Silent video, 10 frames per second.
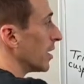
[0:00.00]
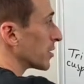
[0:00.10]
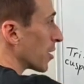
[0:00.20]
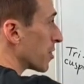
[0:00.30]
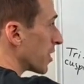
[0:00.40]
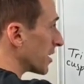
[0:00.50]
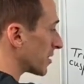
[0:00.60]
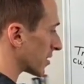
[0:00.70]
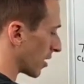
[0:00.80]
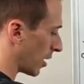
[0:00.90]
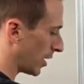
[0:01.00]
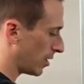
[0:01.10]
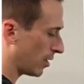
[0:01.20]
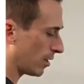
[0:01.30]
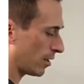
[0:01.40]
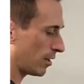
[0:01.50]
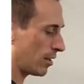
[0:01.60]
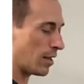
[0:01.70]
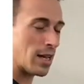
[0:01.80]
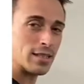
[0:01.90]
So this side
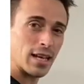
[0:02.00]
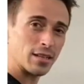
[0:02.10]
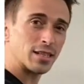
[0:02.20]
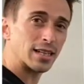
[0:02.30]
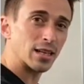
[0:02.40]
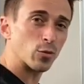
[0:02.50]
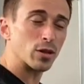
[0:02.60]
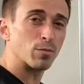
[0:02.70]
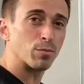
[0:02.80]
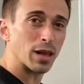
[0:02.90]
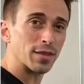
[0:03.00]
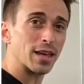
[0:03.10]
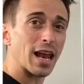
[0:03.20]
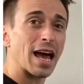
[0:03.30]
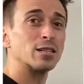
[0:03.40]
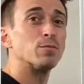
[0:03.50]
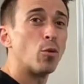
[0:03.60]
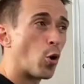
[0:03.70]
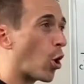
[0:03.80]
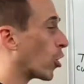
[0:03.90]
is now dealing with blood that has
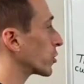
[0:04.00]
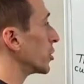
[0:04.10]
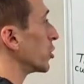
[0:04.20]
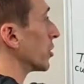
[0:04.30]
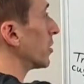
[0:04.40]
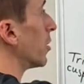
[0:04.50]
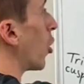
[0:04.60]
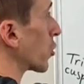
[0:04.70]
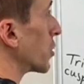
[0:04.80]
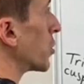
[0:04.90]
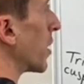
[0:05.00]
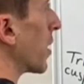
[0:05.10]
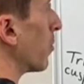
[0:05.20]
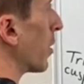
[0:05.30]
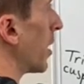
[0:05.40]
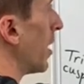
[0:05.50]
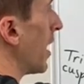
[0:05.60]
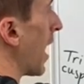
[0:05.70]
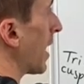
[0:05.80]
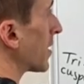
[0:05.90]
more oxygen, oxygenated blood,
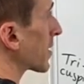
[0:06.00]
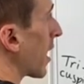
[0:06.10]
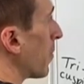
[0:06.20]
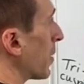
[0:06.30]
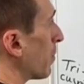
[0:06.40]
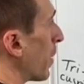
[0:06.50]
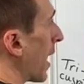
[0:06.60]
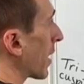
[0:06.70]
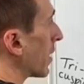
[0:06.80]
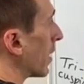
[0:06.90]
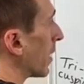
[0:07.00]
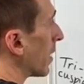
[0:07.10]
and it's coming back